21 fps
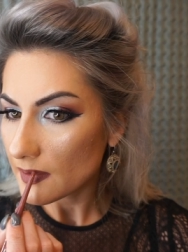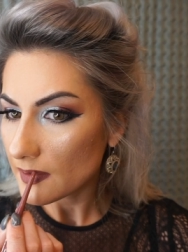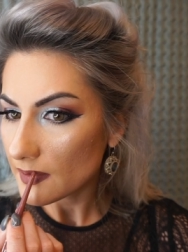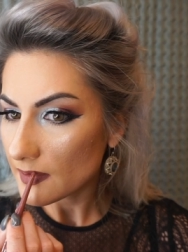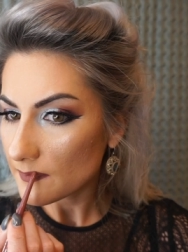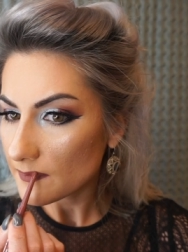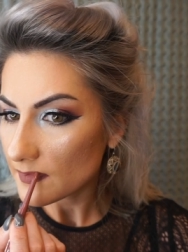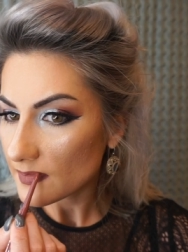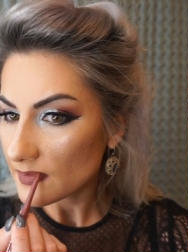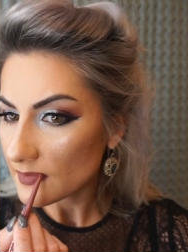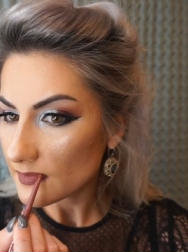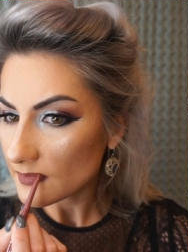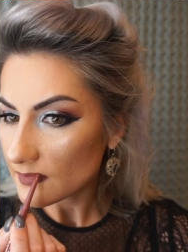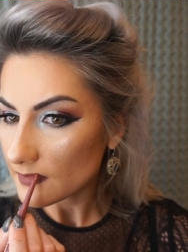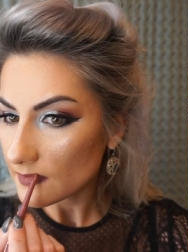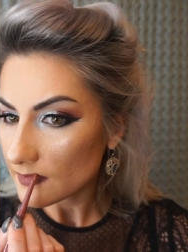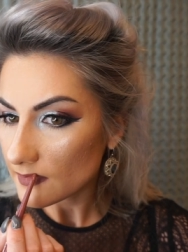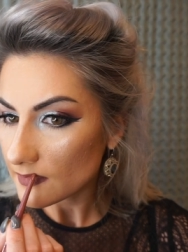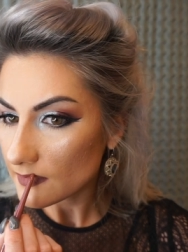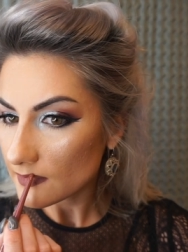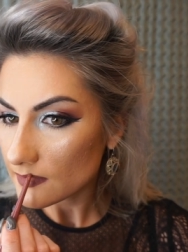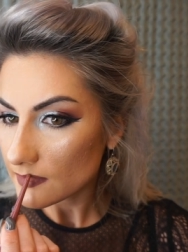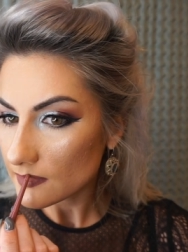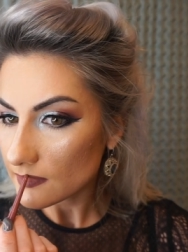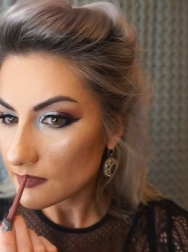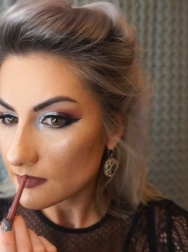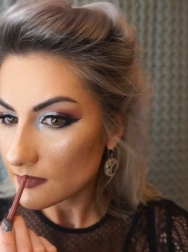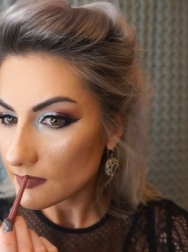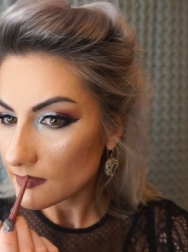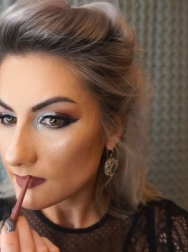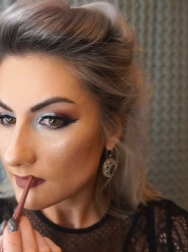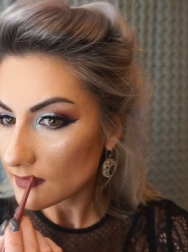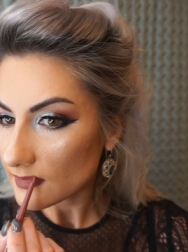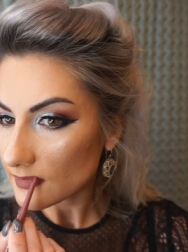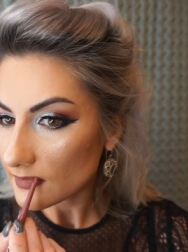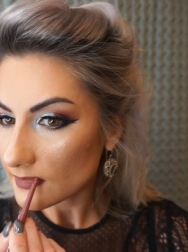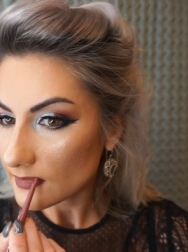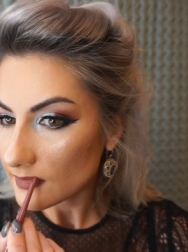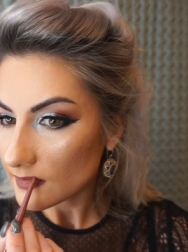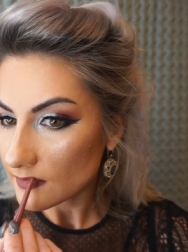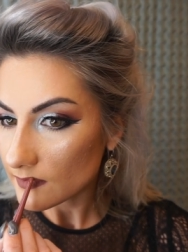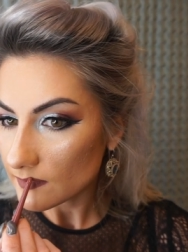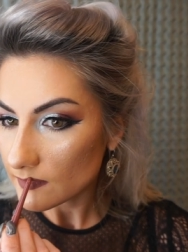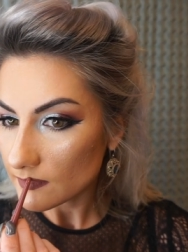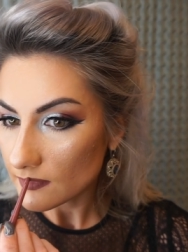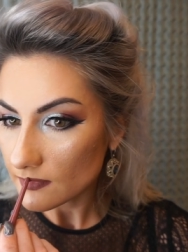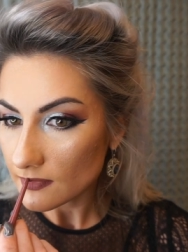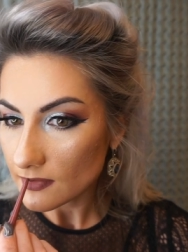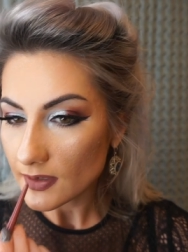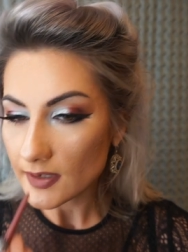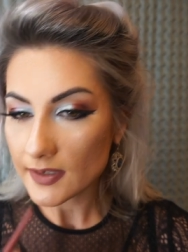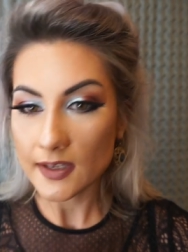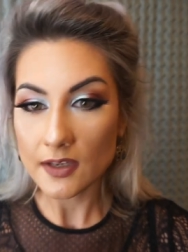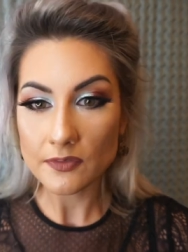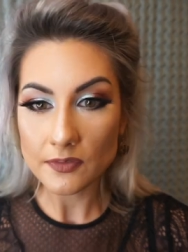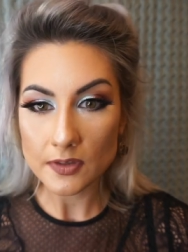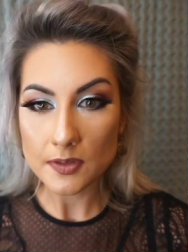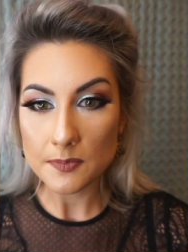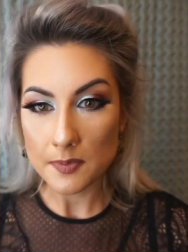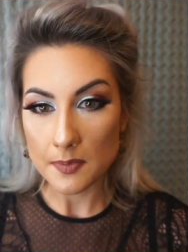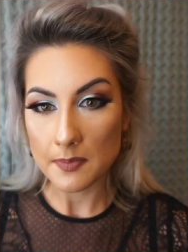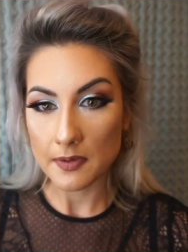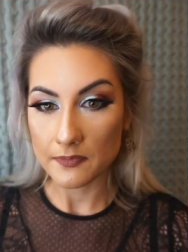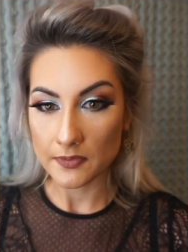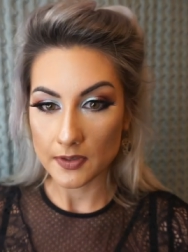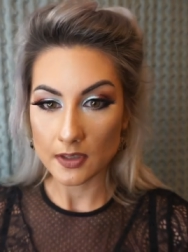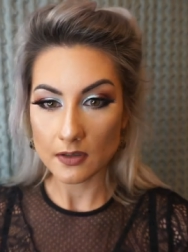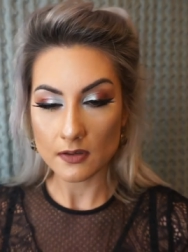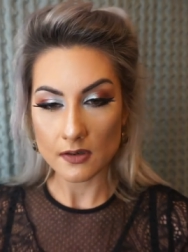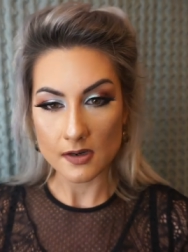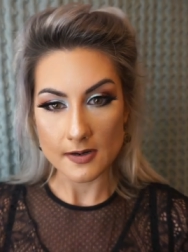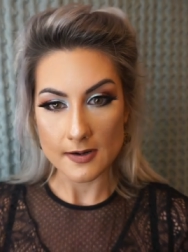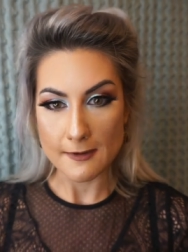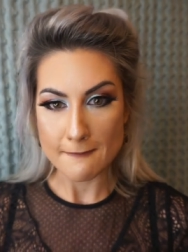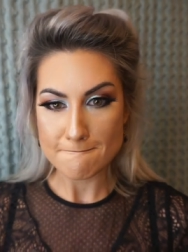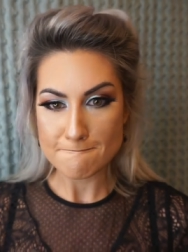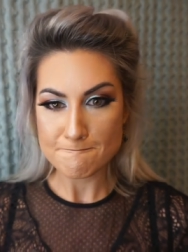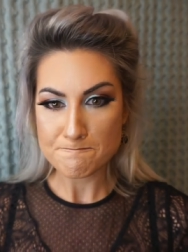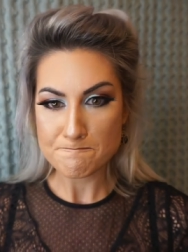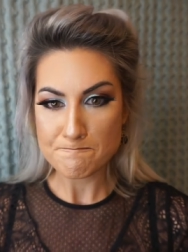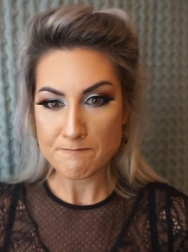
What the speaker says: And I'm not really sure, I can't really put my finger on it.